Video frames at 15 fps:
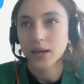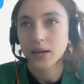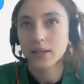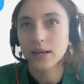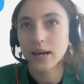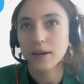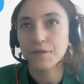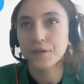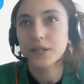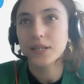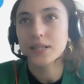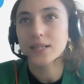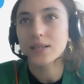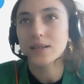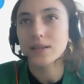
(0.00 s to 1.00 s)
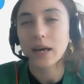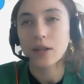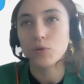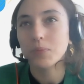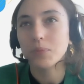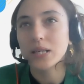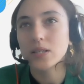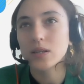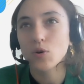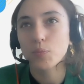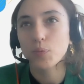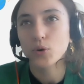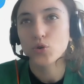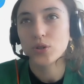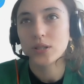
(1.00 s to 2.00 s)
And I think it's an amazing
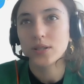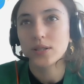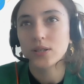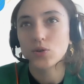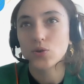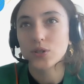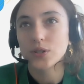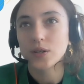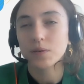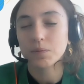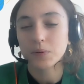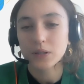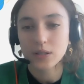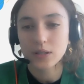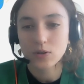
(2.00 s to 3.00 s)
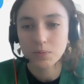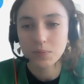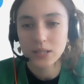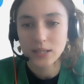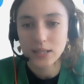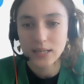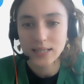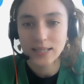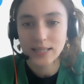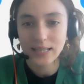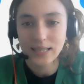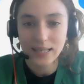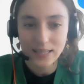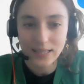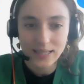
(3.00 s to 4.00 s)
opportunity to start building a business
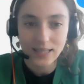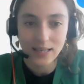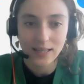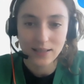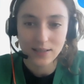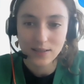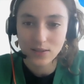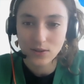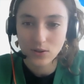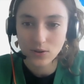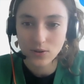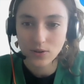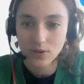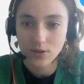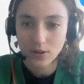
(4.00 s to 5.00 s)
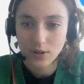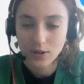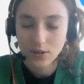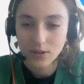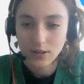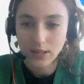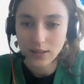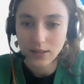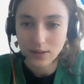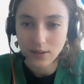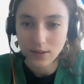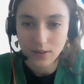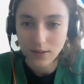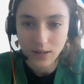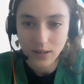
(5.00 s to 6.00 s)
inside your,
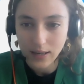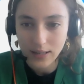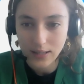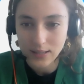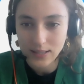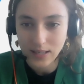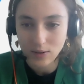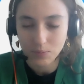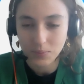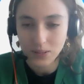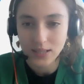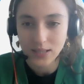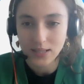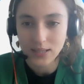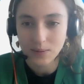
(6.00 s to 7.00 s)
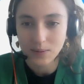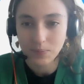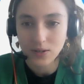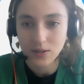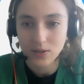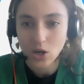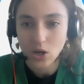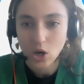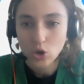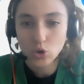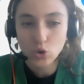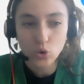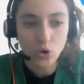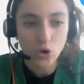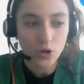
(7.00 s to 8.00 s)
inside a business, because
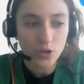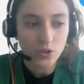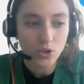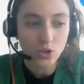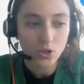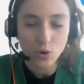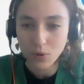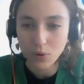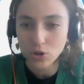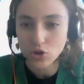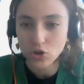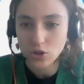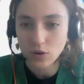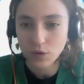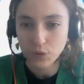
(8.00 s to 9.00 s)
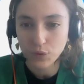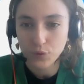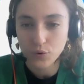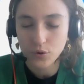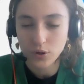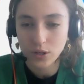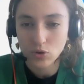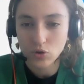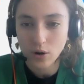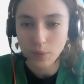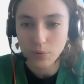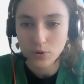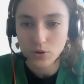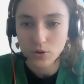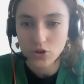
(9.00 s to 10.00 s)
you learn so much through
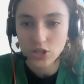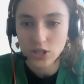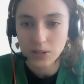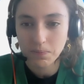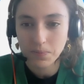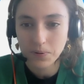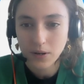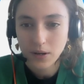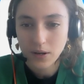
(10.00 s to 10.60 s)
entrepreneurship.